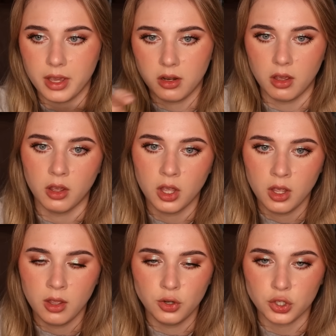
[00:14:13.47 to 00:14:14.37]
in a
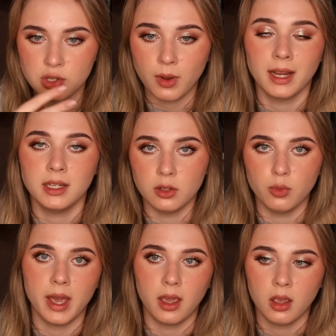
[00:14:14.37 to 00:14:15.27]
not so ideal
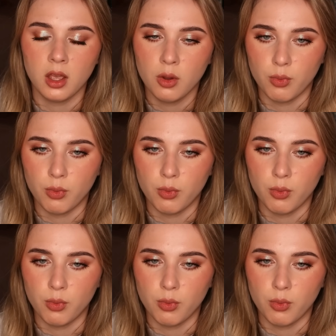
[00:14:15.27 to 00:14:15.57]
way,